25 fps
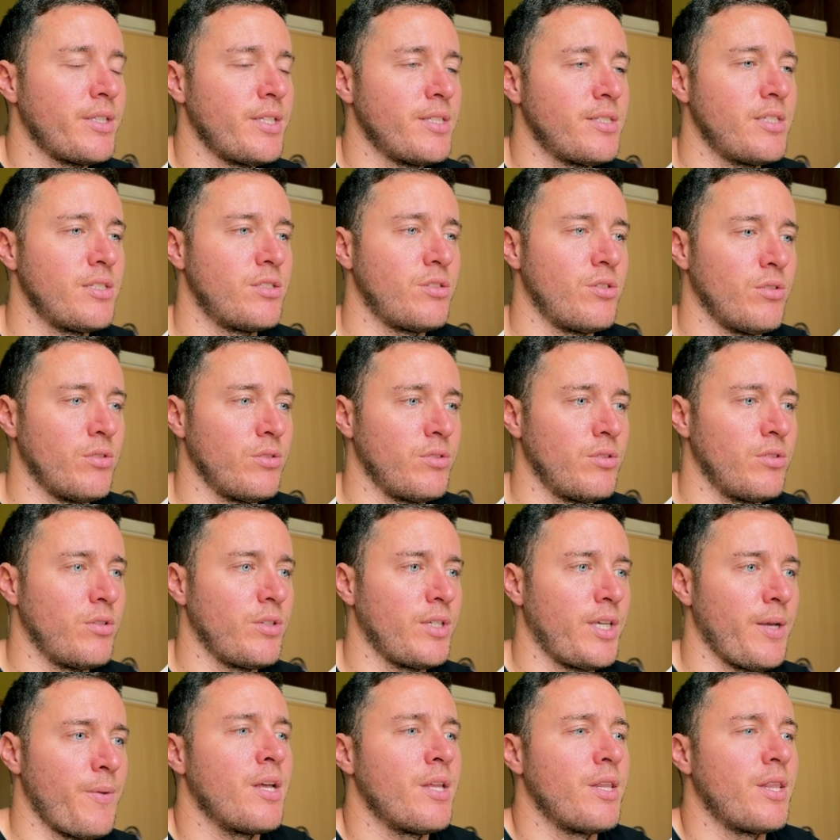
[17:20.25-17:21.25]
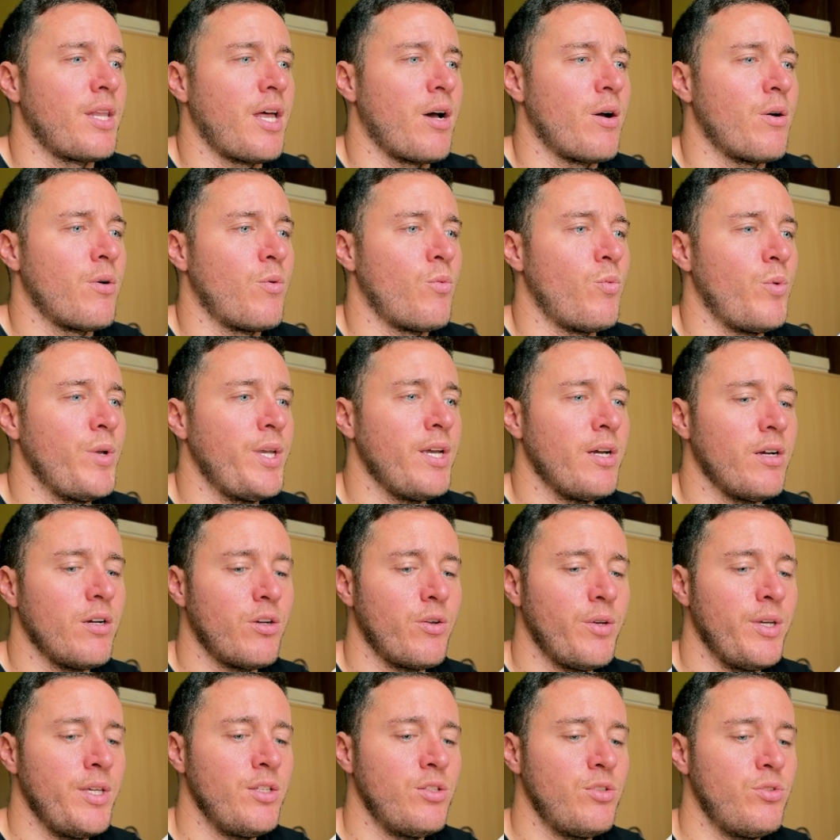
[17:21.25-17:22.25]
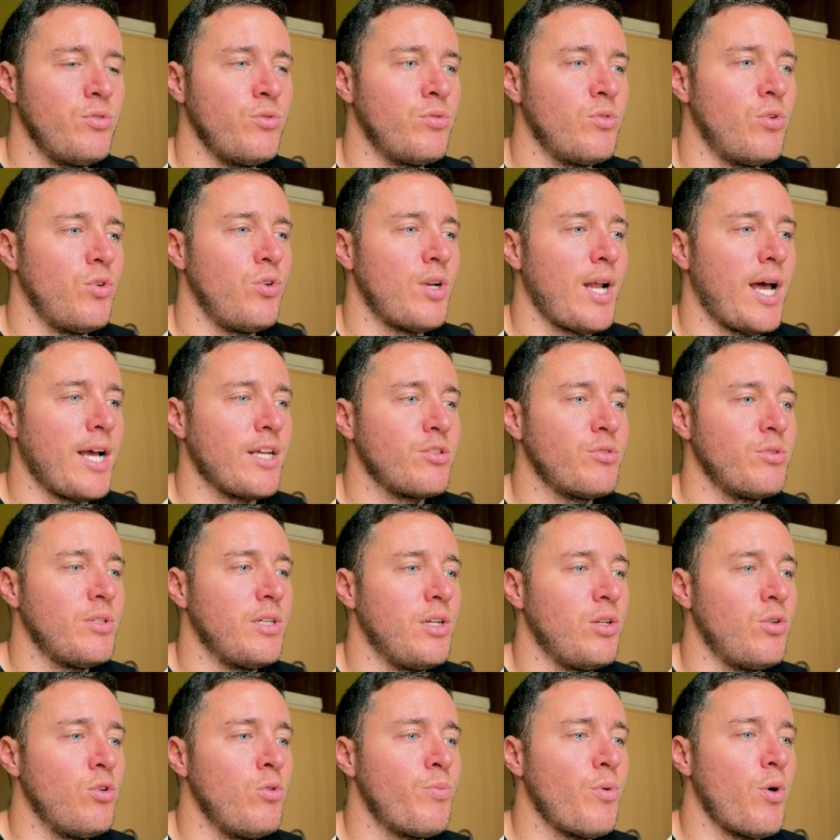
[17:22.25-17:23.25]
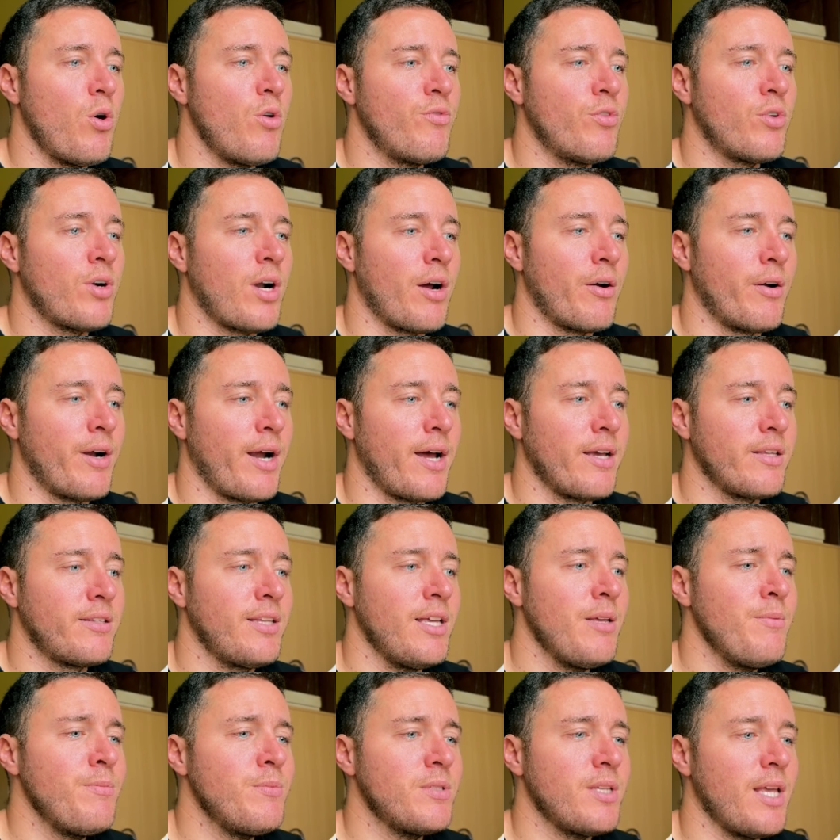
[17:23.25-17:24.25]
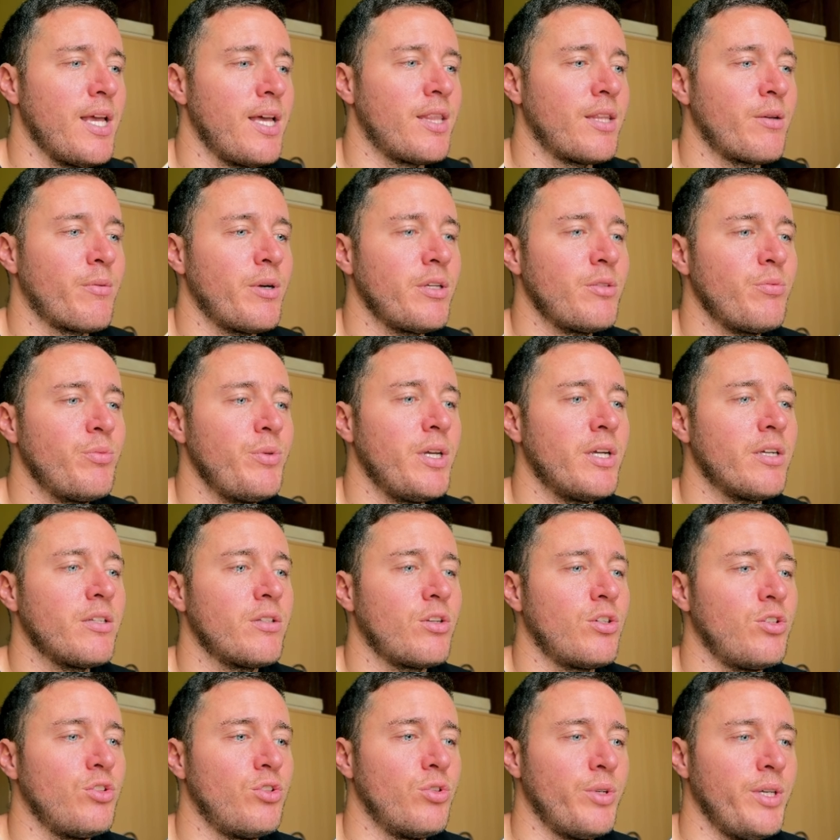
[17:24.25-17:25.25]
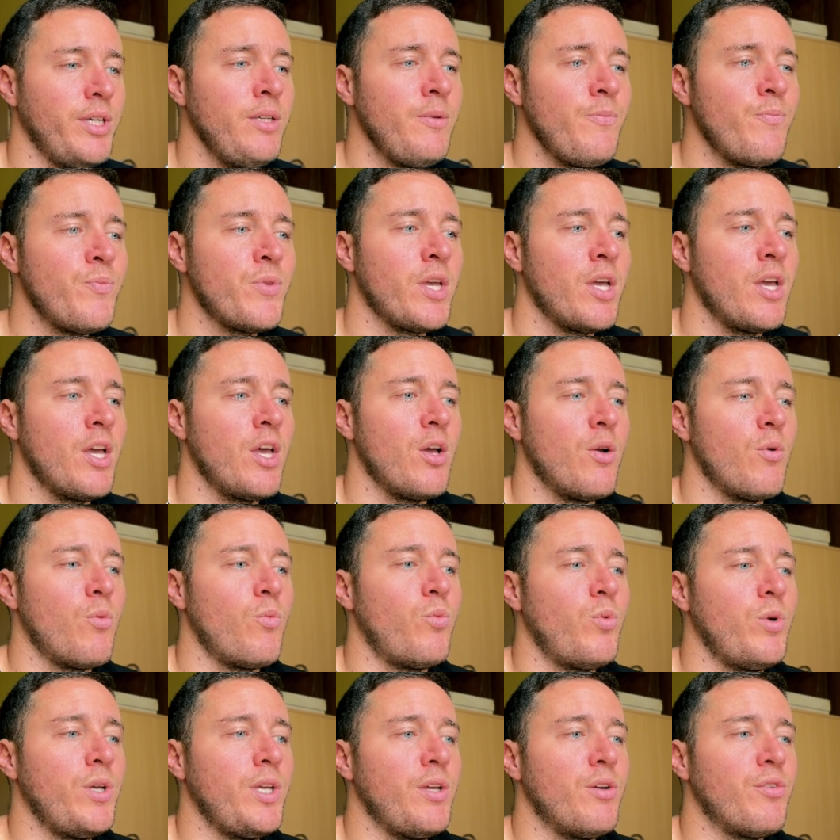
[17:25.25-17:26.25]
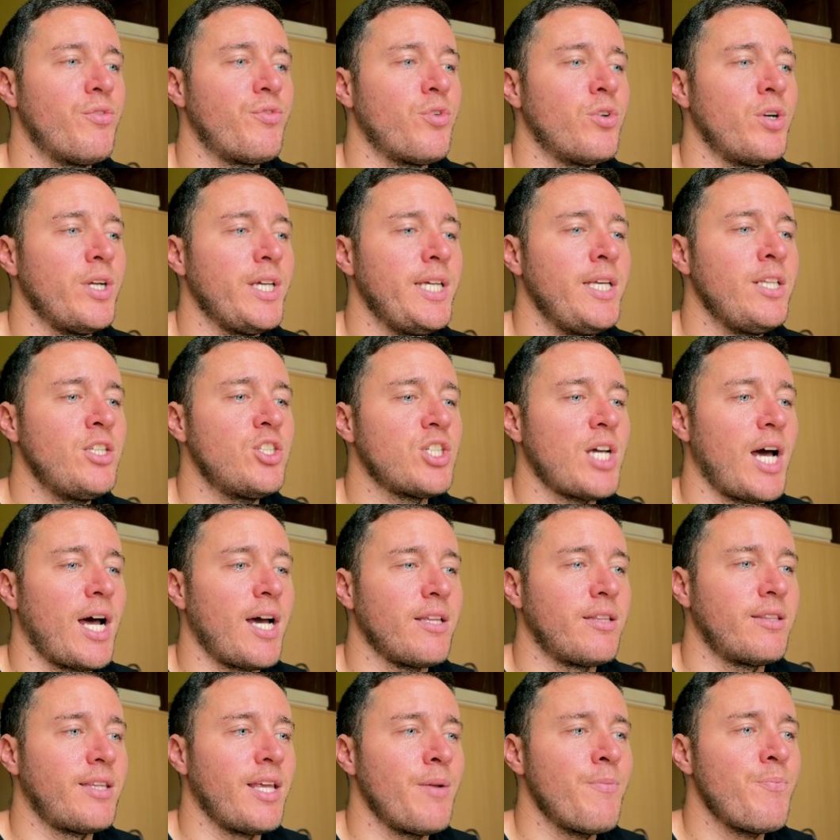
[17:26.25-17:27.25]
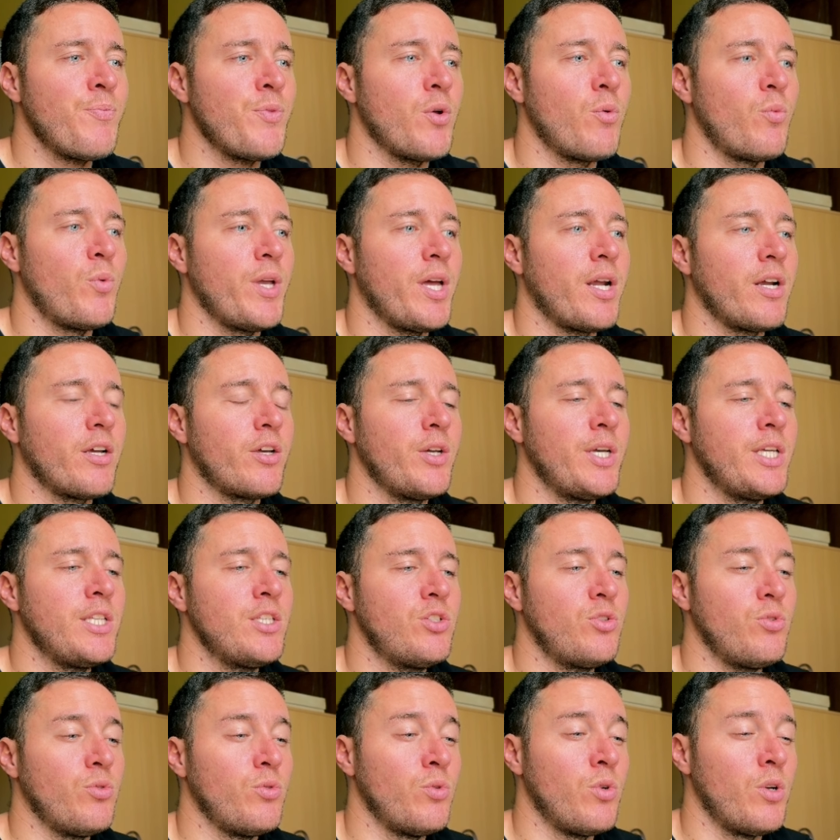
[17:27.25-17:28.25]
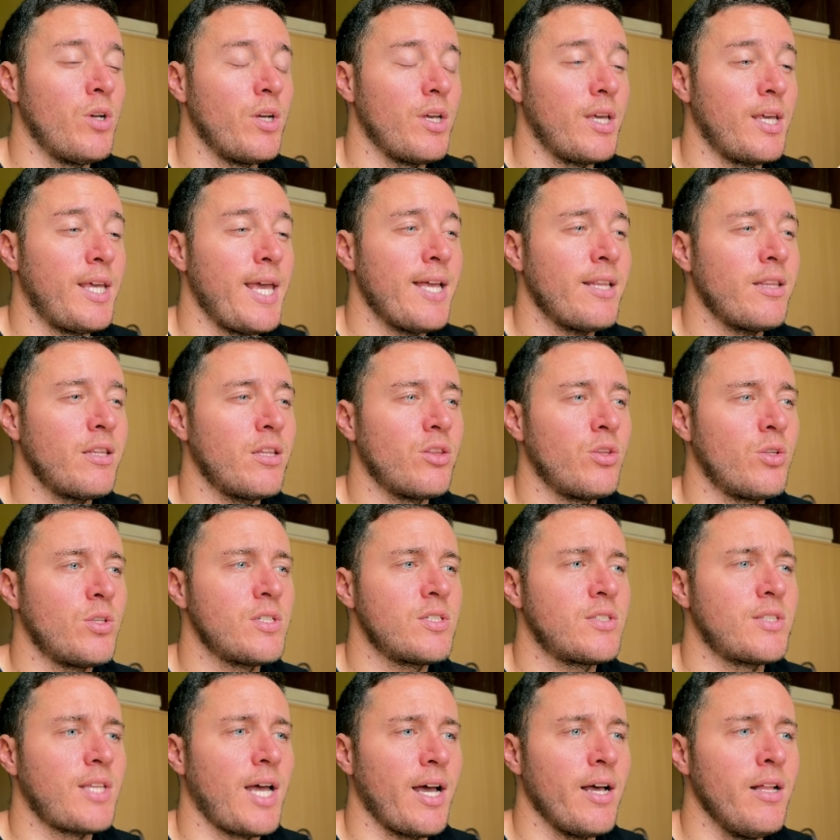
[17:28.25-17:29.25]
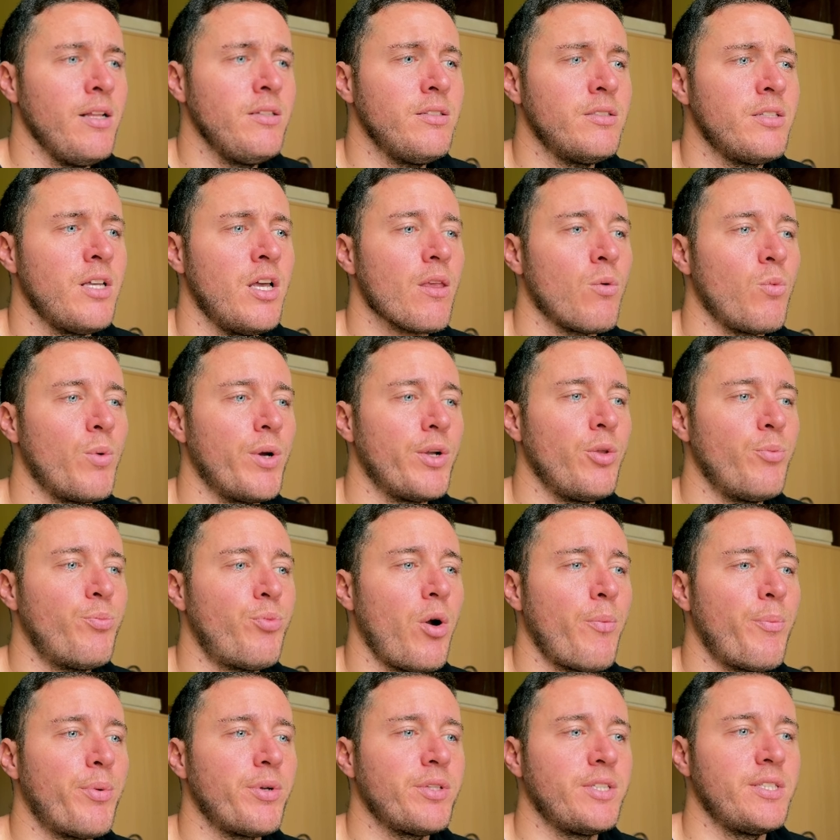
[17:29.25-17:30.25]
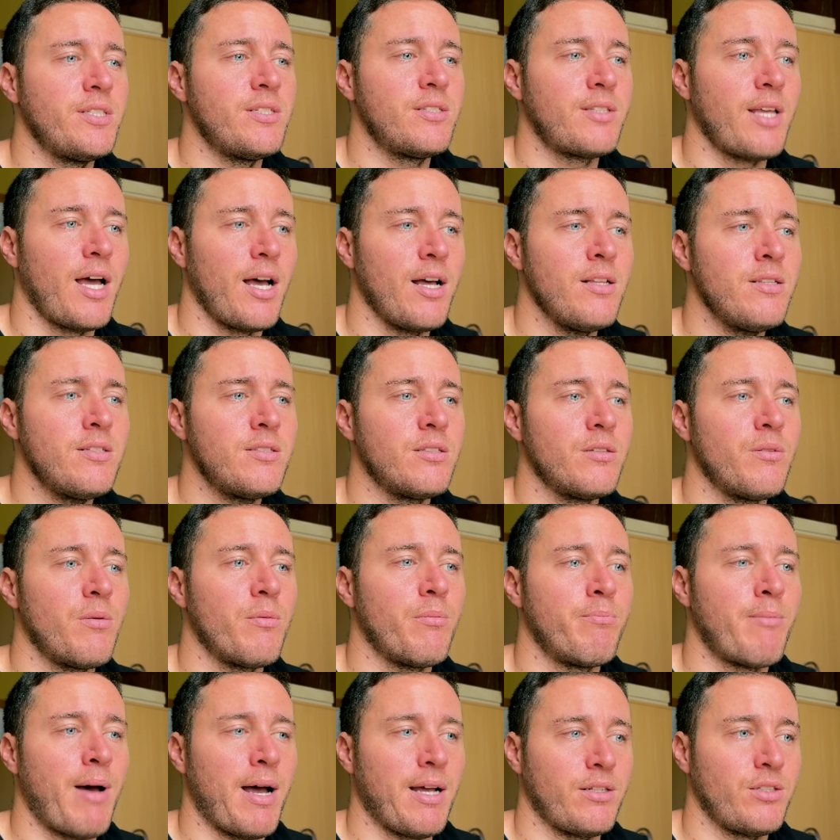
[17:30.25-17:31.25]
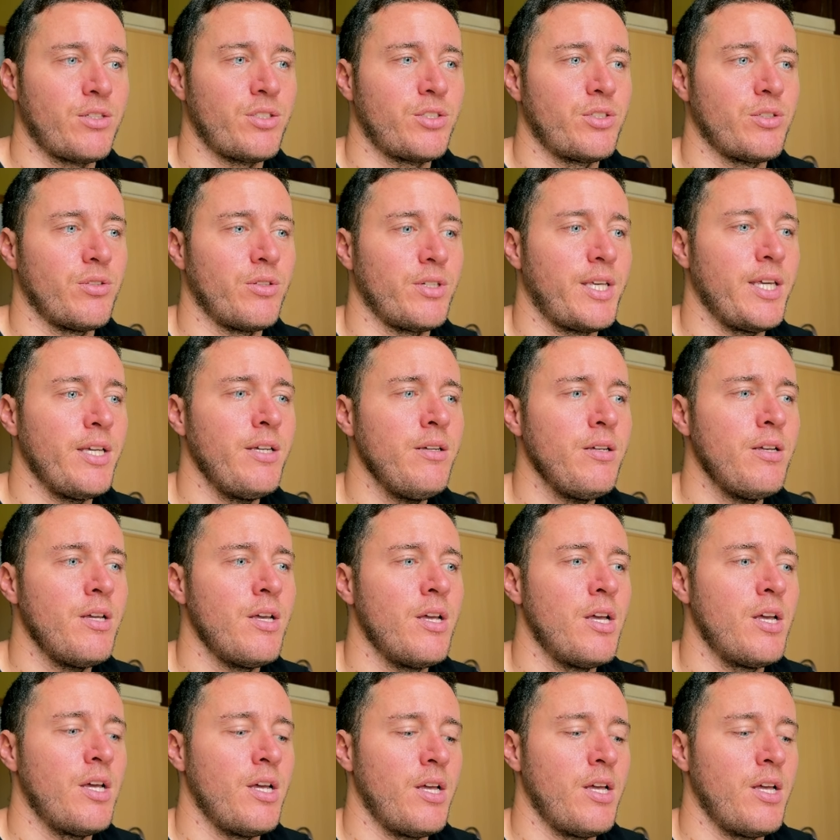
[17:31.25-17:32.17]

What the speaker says: This is good. Okay. Now we are going to actually loop over our items, and what we are doing, for each item, we are going to get the styles where the property styles match. Okay.